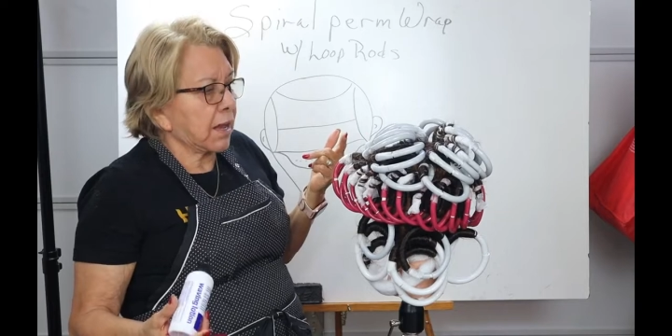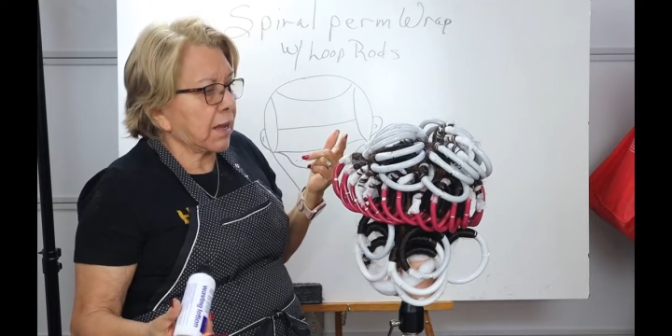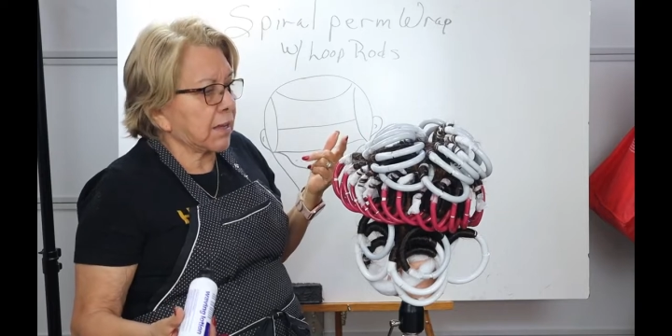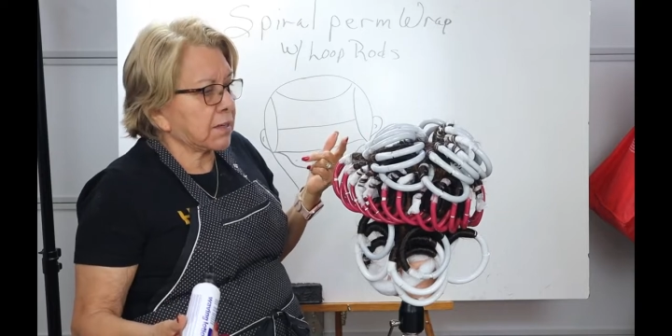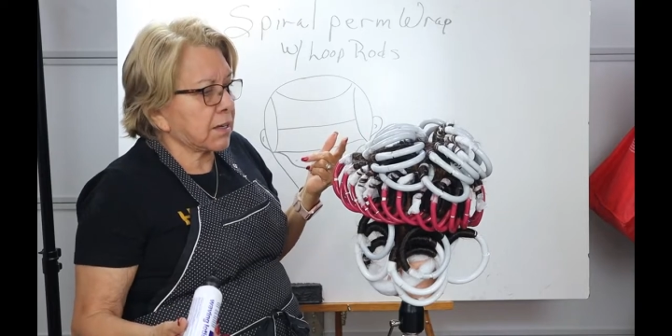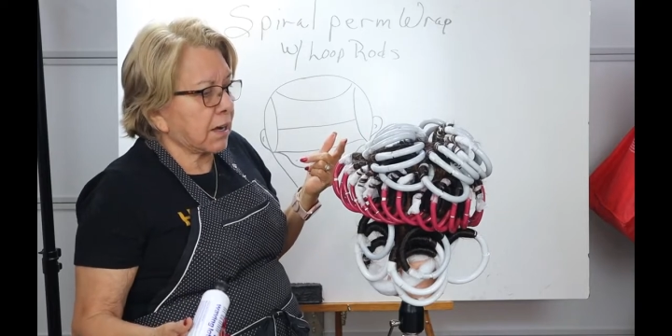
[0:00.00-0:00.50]

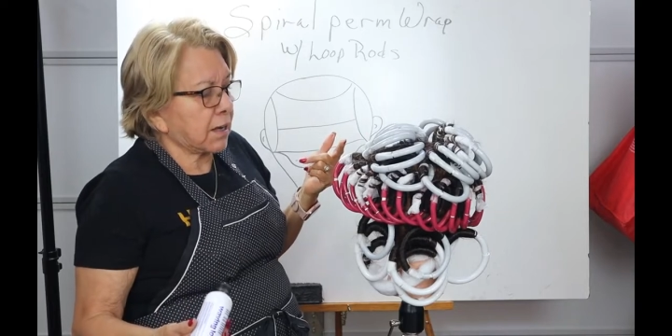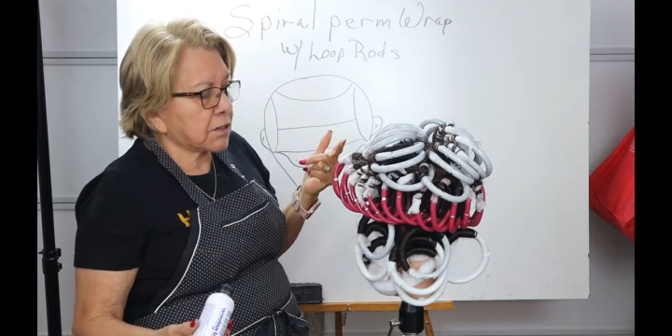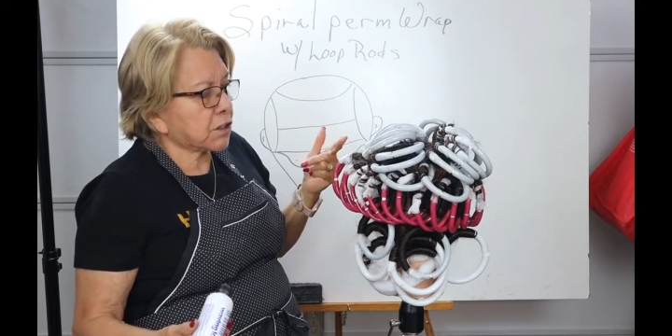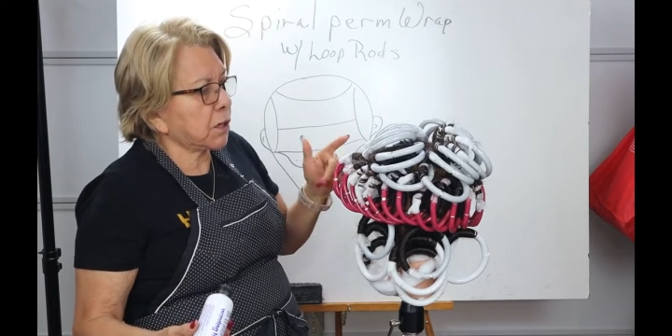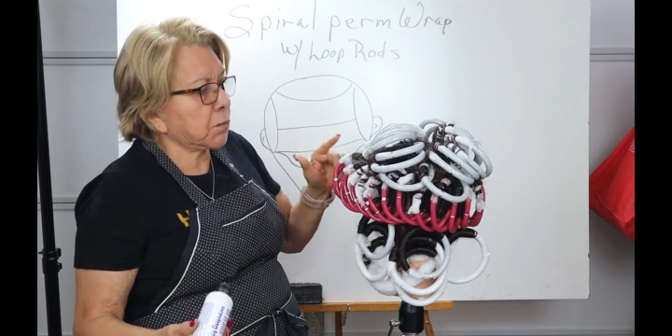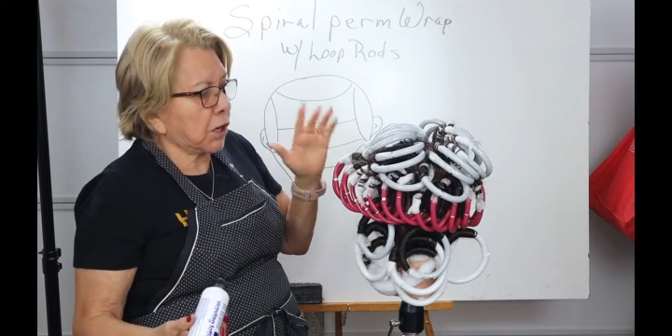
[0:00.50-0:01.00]
And
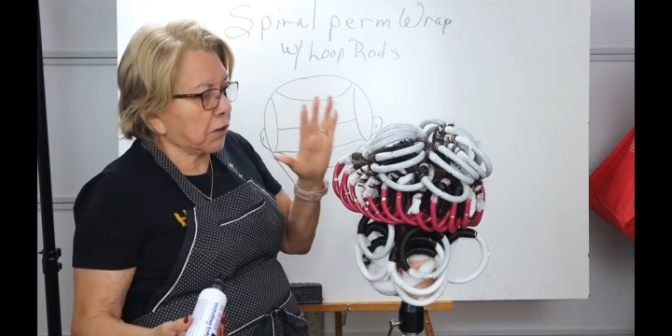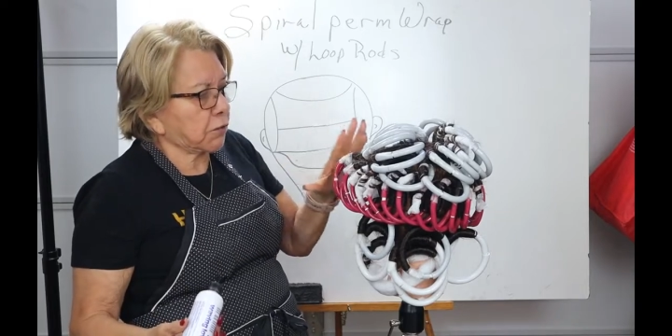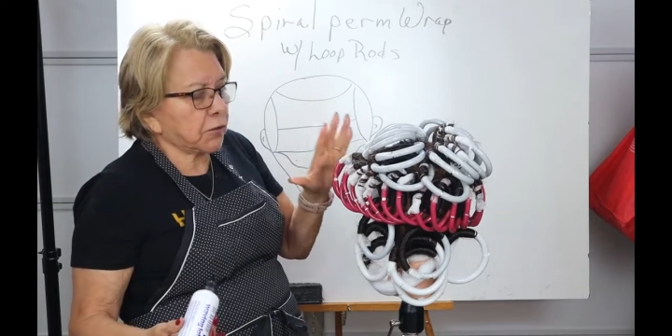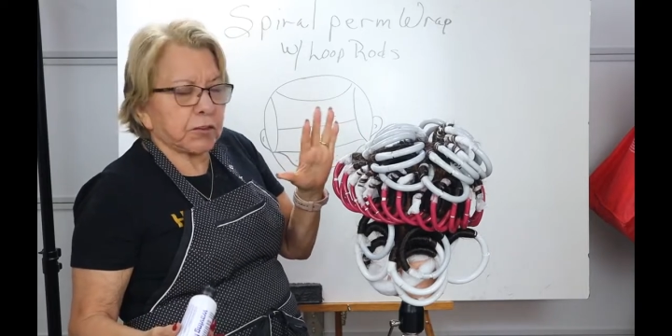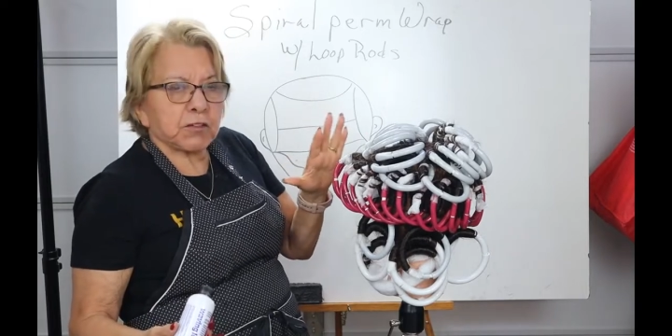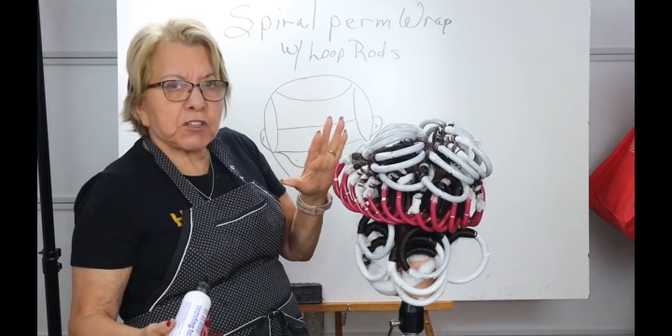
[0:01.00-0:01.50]
it's going to be on
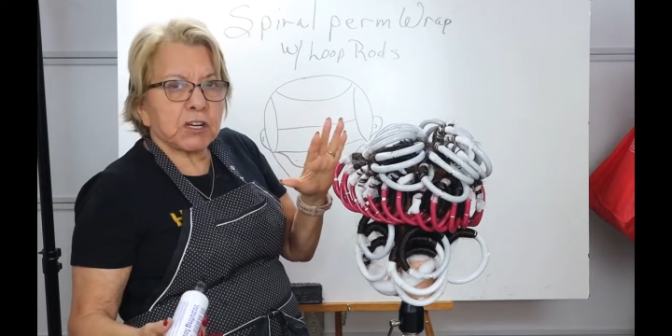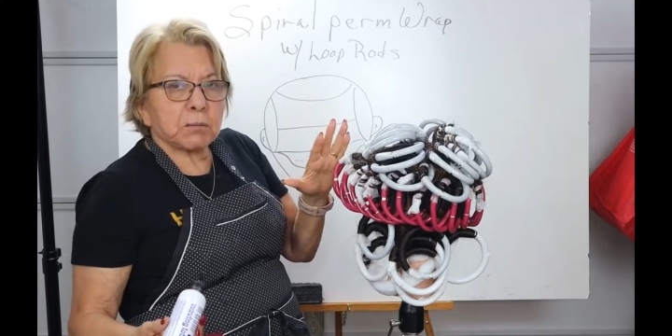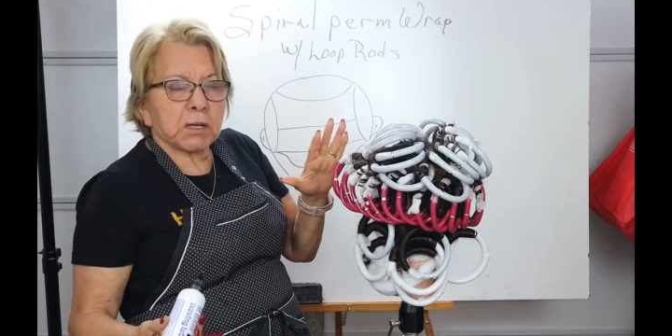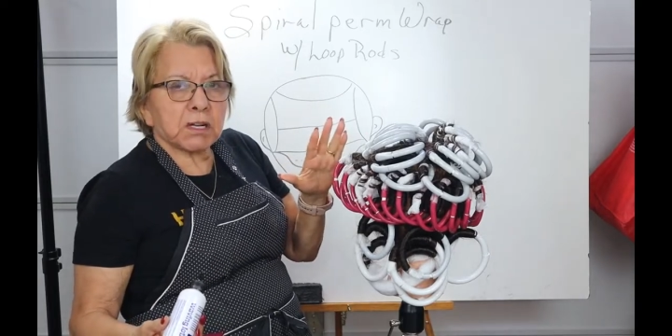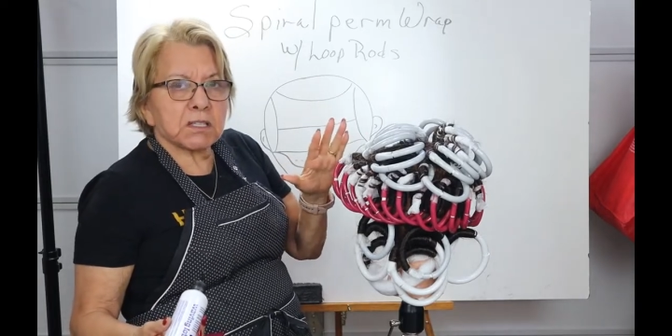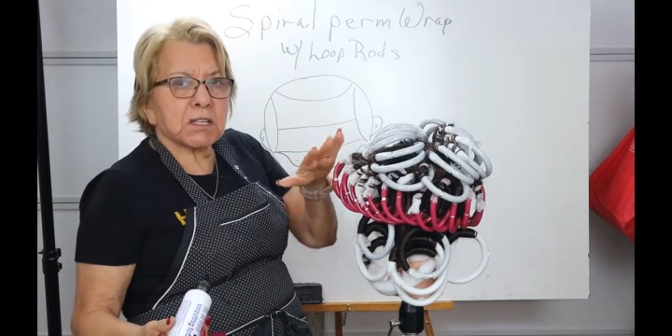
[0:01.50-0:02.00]
for 15
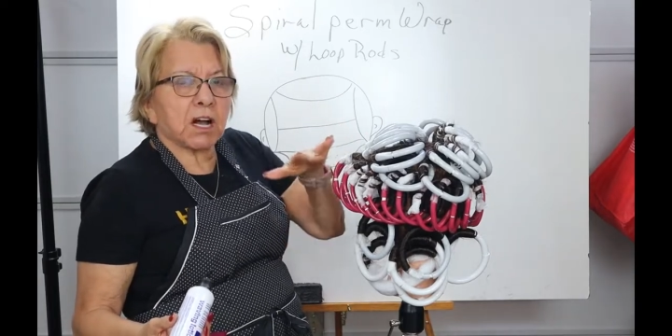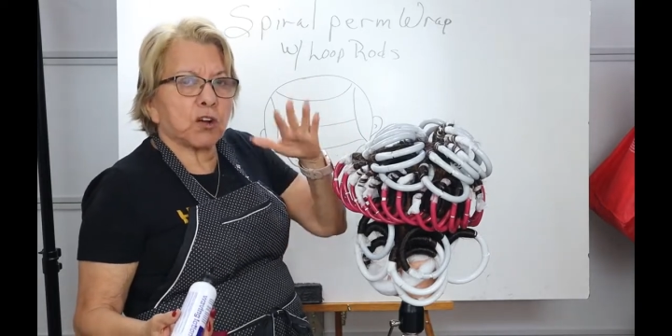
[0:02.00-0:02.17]
minutes.